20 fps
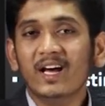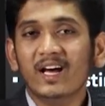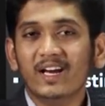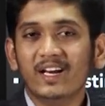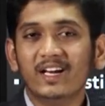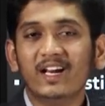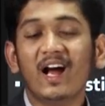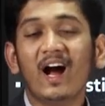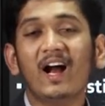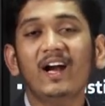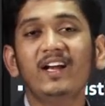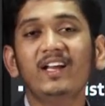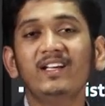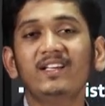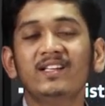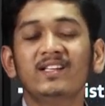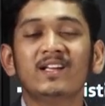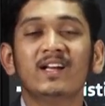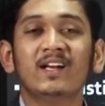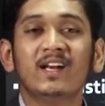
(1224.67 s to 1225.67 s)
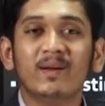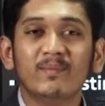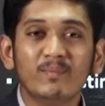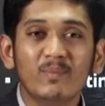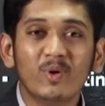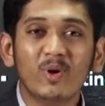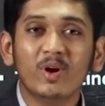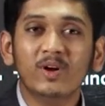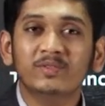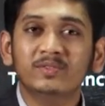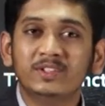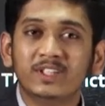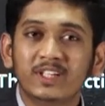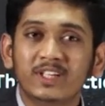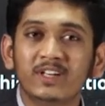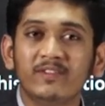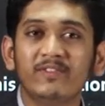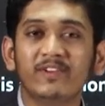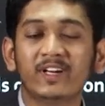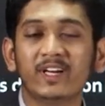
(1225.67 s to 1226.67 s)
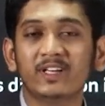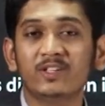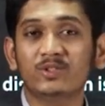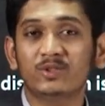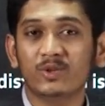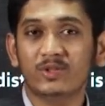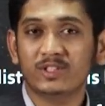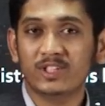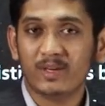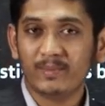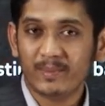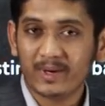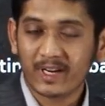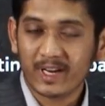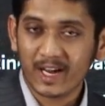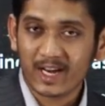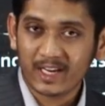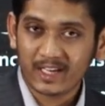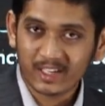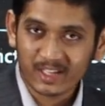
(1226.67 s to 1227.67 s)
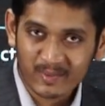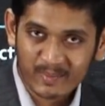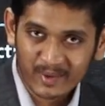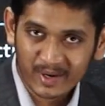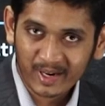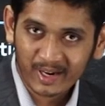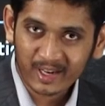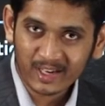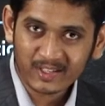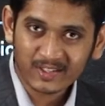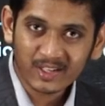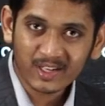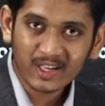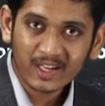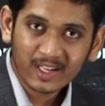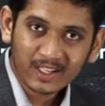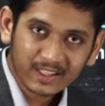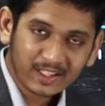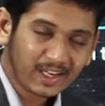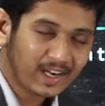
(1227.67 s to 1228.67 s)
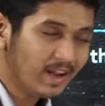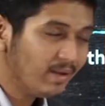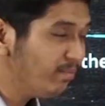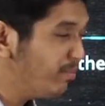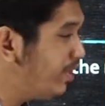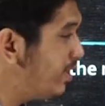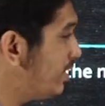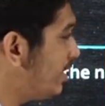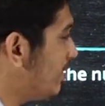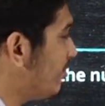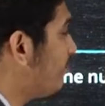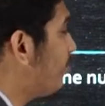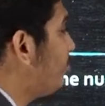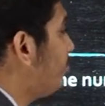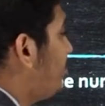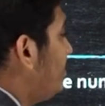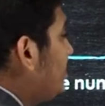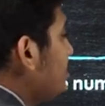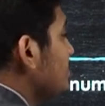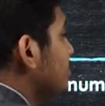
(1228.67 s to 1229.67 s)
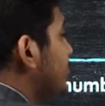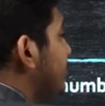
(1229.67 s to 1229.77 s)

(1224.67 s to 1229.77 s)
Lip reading: regarding the number of significant social media intermediaries, the number they fixed